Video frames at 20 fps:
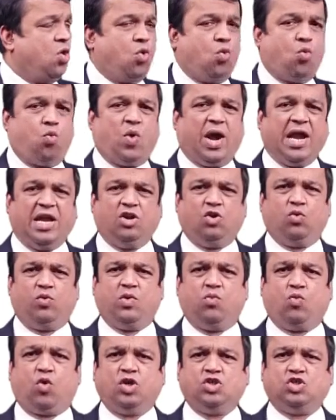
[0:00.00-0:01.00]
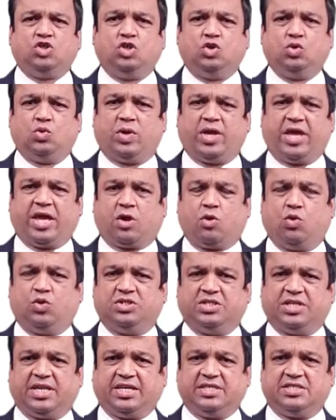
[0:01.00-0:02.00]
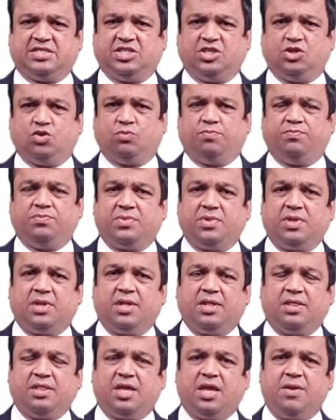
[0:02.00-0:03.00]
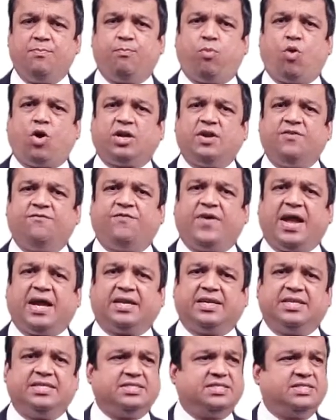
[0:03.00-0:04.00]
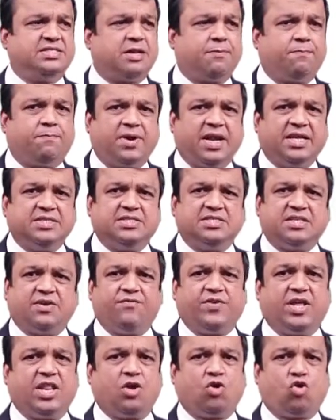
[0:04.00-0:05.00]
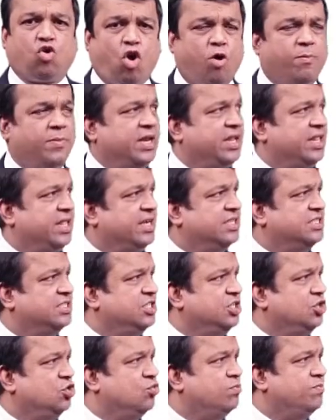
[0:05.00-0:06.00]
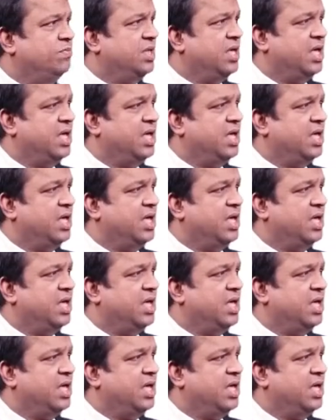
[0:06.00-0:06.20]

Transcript: Why do we want to do echoes in ICU? The important fact is surprises are very common in ICU.